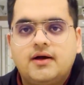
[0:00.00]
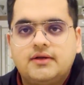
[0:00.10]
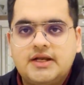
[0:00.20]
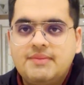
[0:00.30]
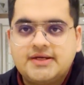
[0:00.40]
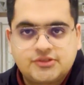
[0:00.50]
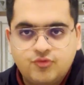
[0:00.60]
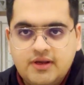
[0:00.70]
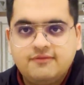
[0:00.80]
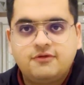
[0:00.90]
did my
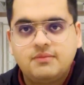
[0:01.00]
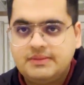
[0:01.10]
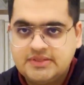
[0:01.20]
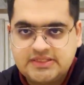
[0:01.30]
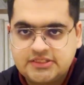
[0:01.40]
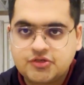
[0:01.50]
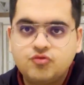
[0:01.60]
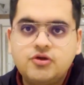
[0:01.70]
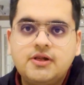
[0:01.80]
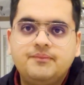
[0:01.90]
schooling from ABC
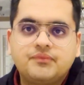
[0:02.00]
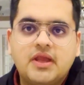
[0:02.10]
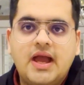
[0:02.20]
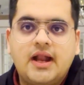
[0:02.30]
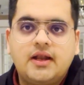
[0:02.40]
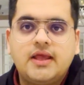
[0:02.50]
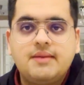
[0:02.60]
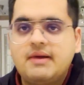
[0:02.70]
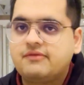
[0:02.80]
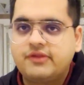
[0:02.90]
school. And
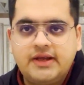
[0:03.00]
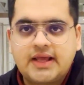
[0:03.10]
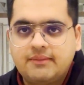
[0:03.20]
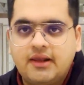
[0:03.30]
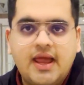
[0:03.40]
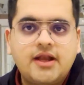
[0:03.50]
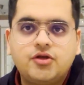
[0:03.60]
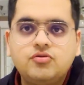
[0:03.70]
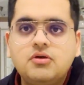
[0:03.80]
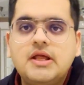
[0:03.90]
in my free time, I like
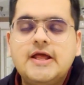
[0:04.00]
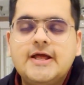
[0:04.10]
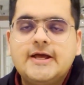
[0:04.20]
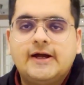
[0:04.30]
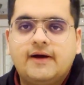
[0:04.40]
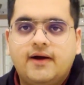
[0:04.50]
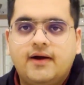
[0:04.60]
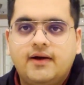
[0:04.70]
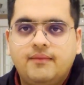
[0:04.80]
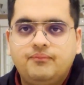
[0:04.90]
to
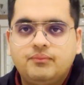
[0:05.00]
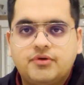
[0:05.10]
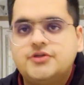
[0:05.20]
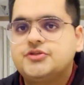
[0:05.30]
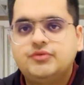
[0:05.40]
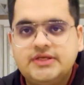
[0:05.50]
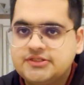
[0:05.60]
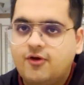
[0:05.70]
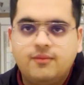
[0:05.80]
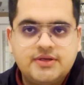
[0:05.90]
pursue
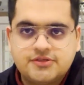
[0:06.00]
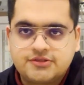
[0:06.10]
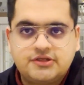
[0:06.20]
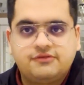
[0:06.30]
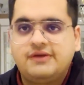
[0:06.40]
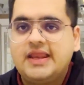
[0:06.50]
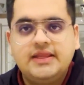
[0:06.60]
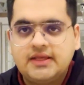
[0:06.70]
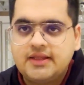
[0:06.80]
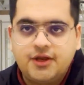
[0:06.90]
these hobbies or stuff,
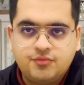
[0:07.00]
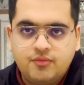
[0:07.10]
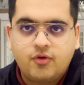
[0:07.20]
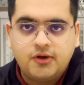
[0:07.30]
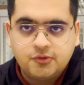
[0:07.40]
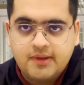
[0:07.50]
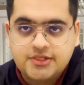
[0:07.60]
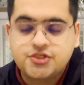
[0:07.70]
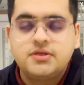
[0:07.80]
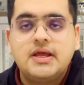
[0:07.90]
anything that you would want to
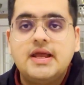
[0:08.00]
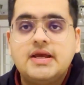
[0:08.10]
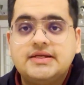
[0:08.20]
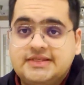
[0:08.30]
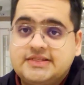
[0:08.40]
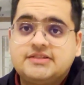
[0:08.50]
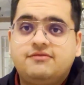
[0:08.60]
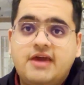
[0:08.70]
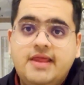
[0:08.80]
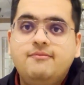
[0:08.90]
mention. This is a
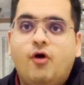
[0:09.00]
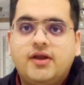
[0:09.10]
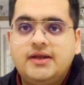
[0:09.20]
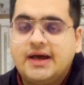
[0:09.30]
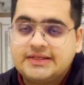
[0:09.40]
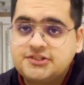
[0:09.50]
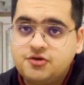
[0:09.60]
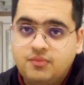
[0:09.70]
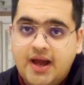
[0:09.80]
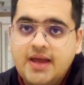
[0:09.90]
very important
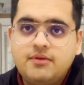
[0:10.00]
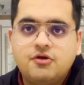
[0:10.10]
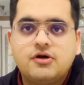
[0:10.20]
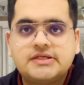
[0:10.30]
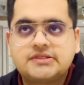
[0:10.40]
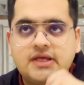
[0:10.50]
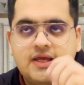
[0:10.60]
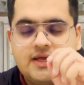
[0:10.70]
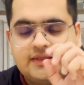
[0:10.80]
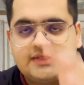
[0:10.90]
answer. Why? Because
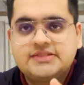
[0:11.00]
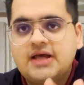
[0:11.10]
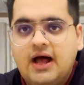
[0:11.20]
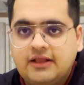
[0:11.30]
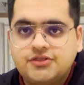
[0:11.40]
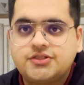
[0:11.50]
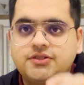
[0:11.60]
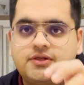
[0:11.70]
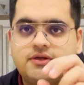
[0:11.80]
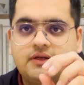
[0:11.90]
this
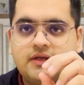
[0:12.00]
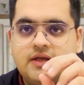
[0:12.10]
answer